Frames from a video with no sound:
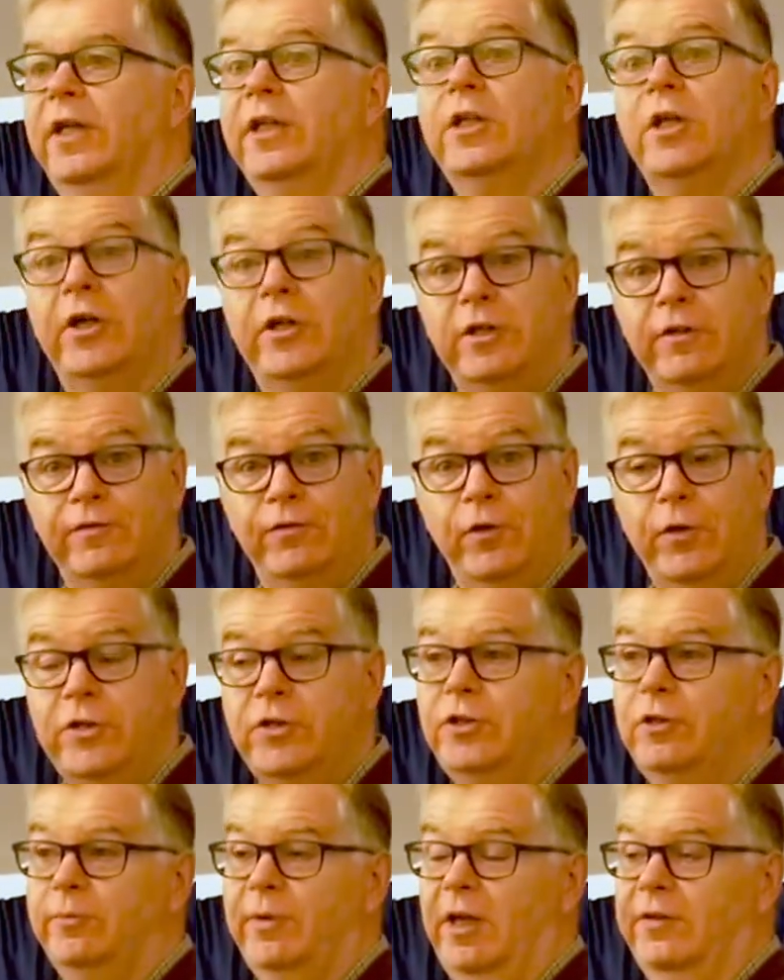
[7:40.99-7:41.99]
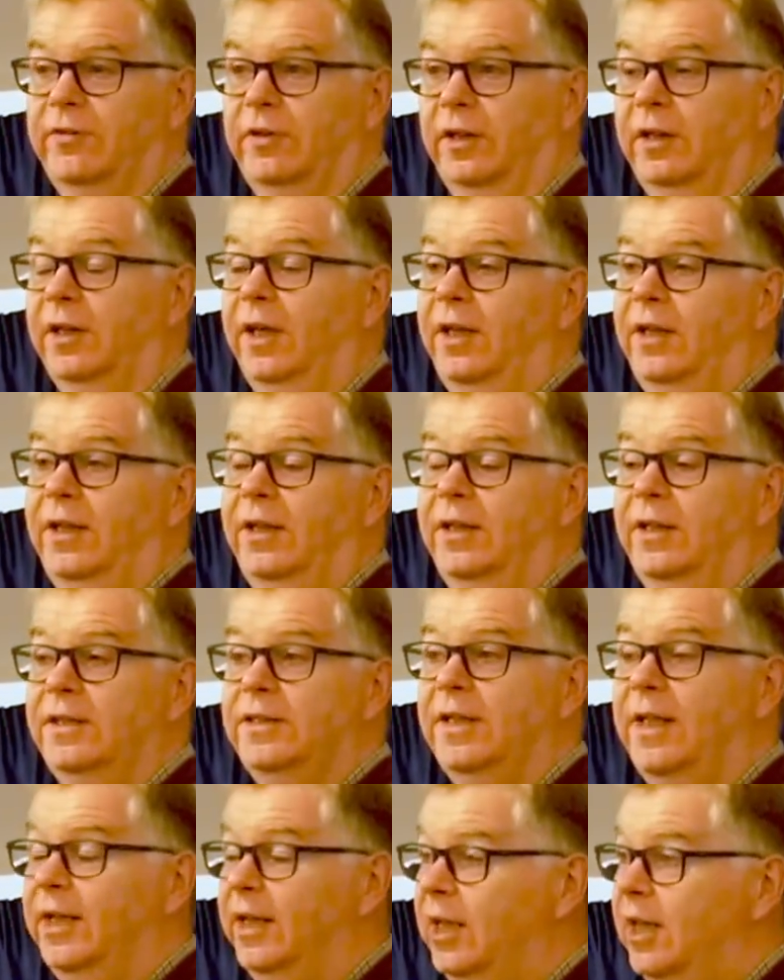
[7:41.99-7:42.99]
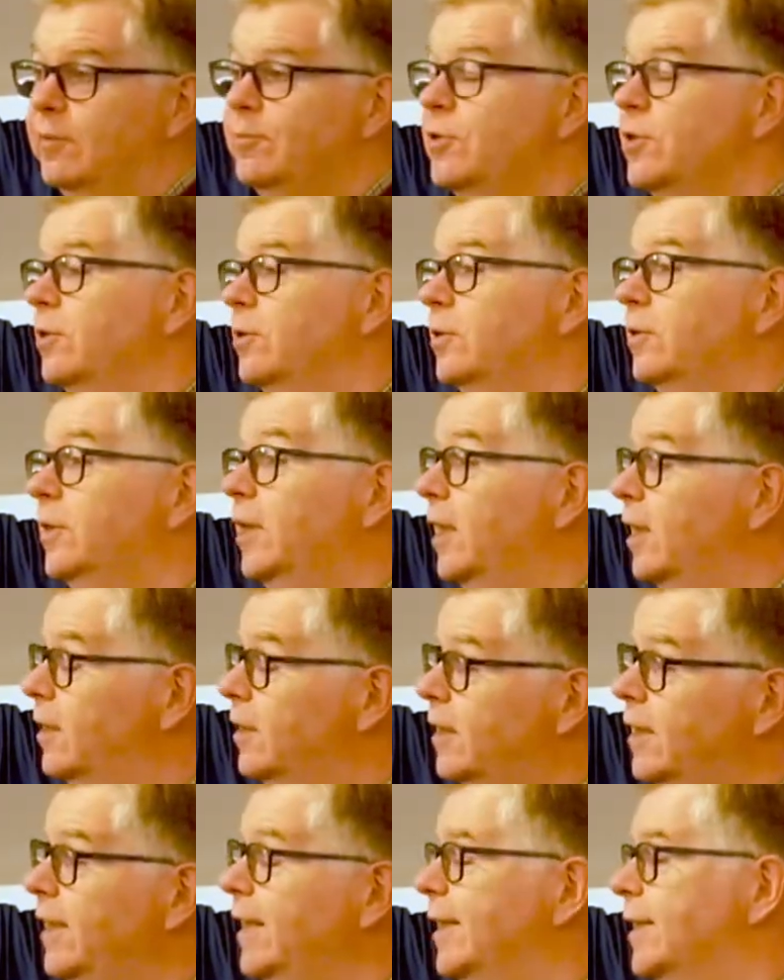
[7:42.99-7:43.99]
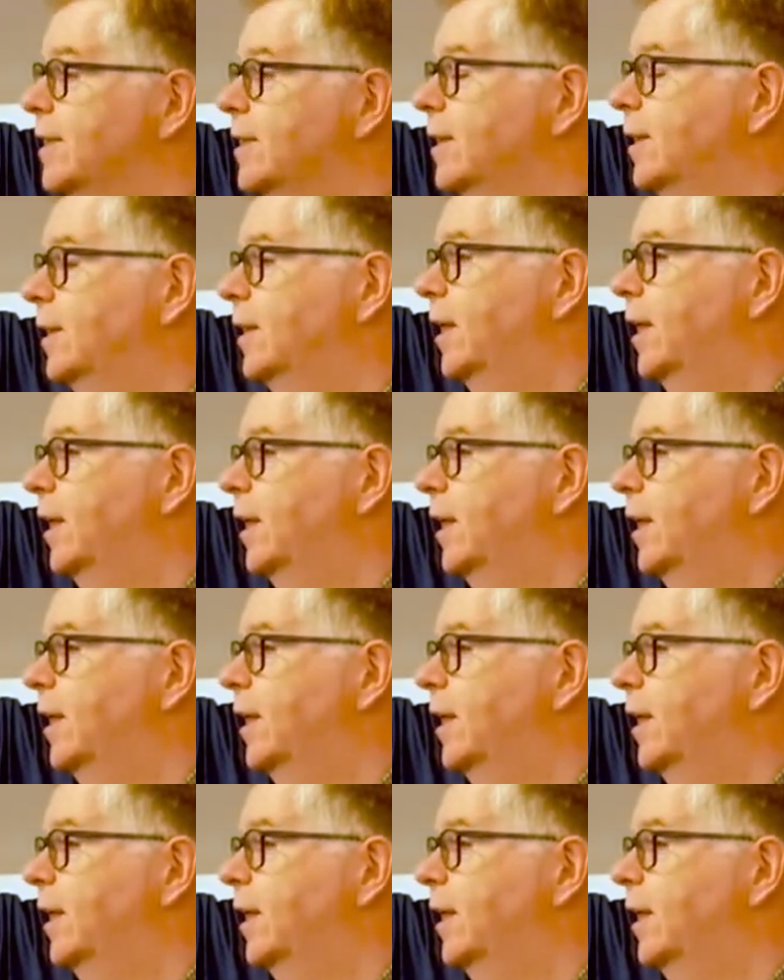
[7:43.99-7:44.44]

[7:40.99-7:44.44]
He'd heard the voice from heaven telling him to kill and eat.